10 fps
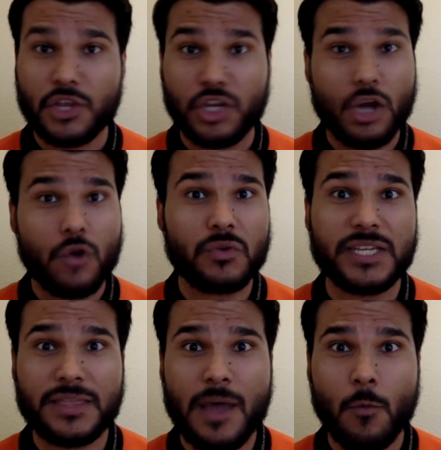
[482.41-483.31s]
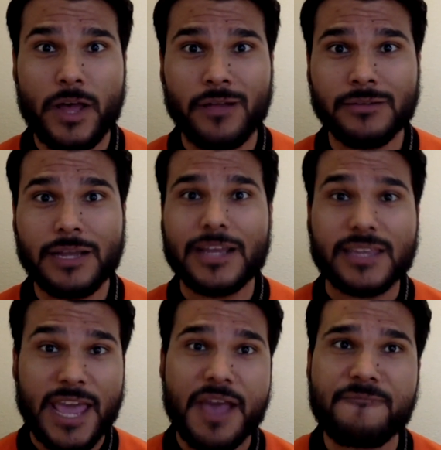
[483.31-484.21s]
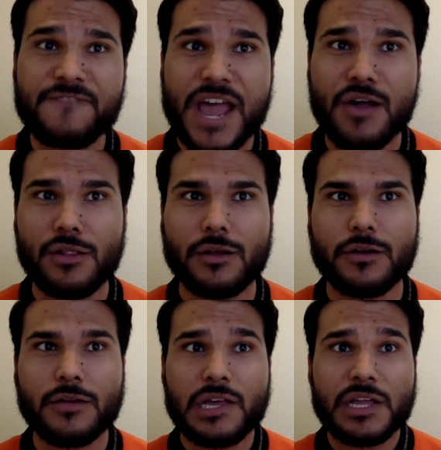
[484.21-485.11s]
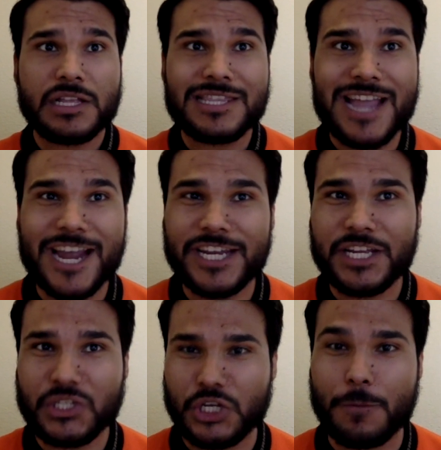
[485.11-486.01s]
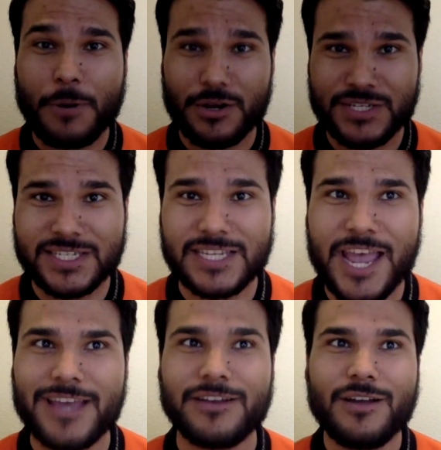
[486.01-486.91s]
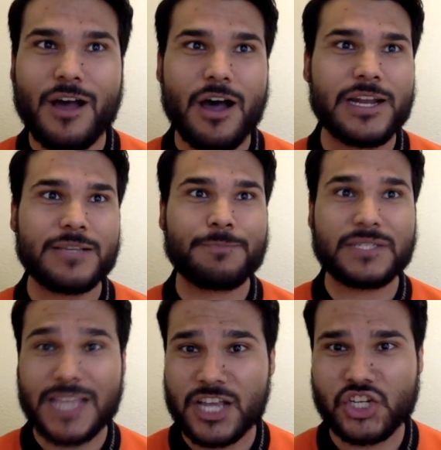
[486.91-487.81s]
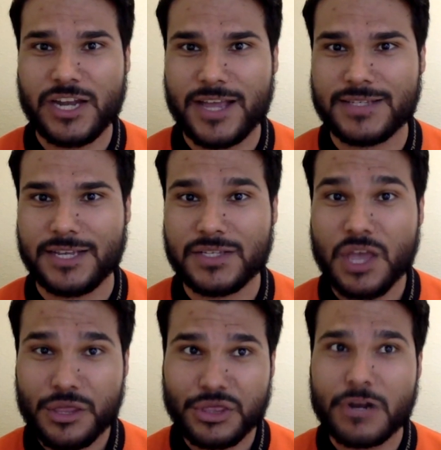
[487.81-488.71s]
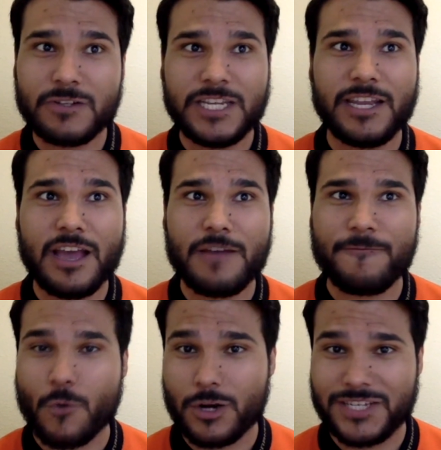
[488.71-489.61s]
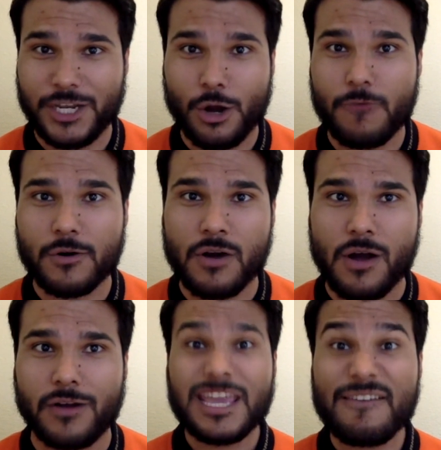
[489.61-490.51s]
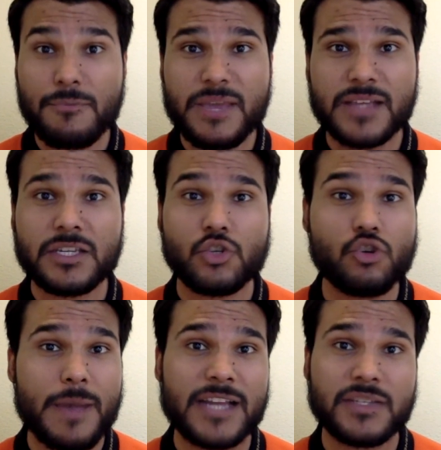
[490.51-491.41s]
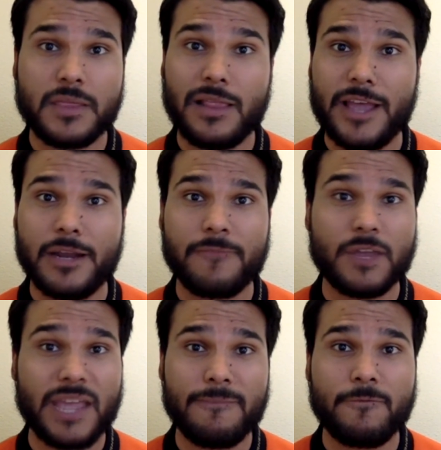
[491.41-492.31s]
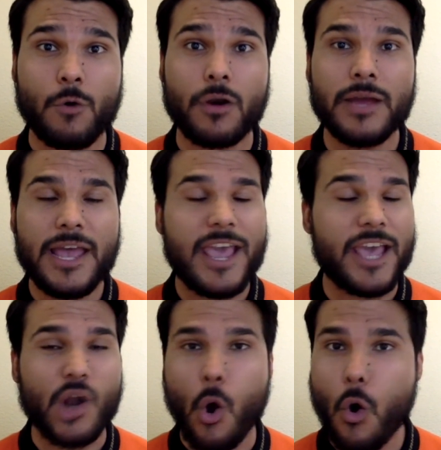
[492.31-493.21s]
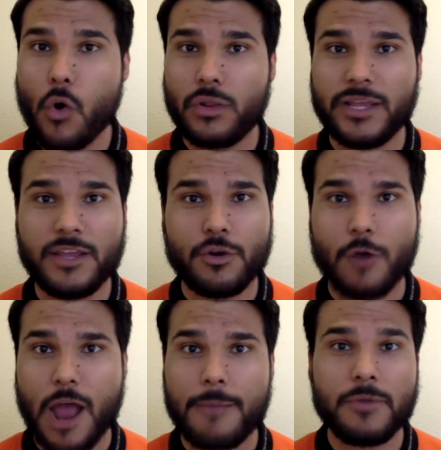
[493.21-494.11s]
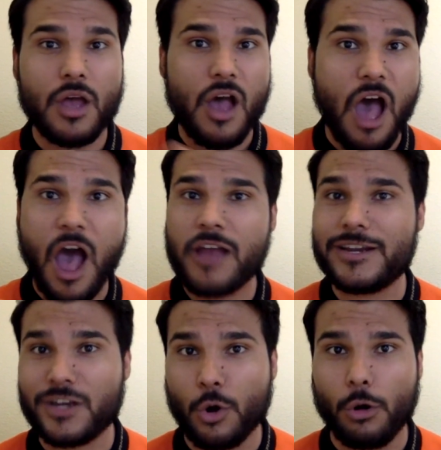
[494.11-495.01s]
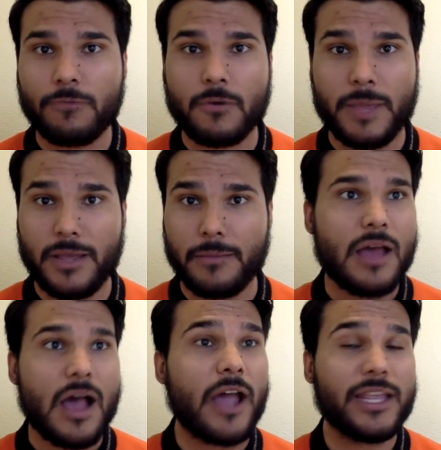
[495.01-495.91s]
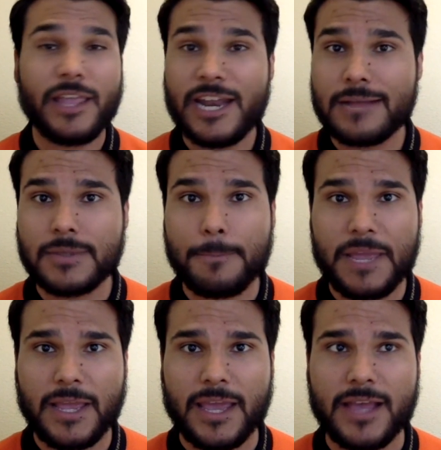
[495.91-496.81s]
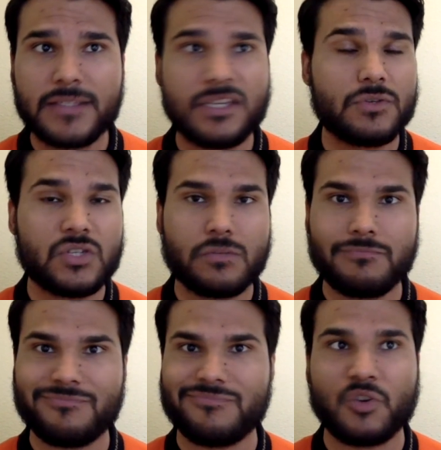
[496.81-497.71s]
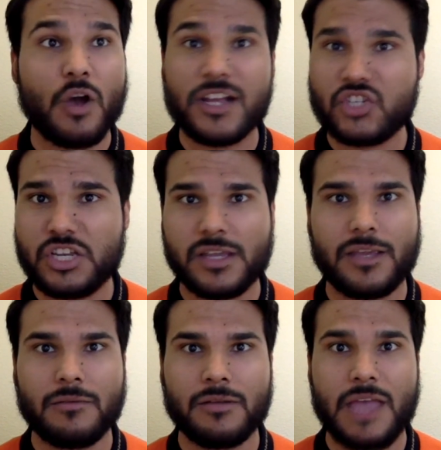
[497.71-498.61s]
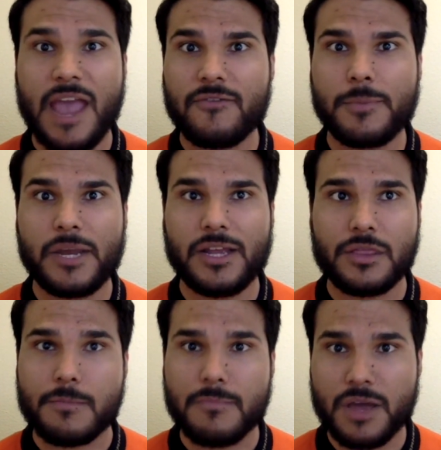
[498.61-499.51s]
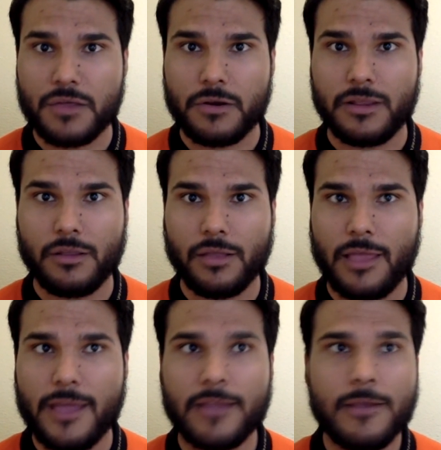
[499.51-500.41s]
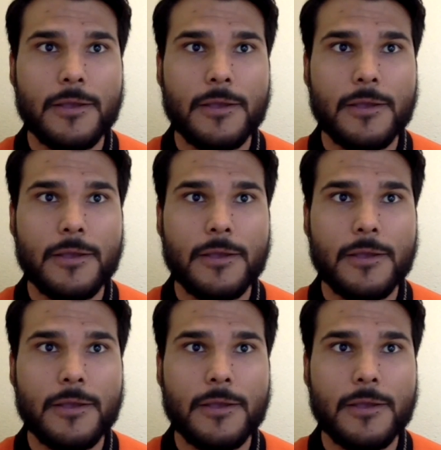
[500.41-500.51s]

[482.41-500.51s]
You know who did that well? Cam Fowler. 92% on his possession exits. 13 out of 14 overall. Kevin Bieksa drew back into the lineup for Game 4, and holy crap, hot and cold from him. He laid out some big hits. He was cross-checking everybody and their mother, it looked like.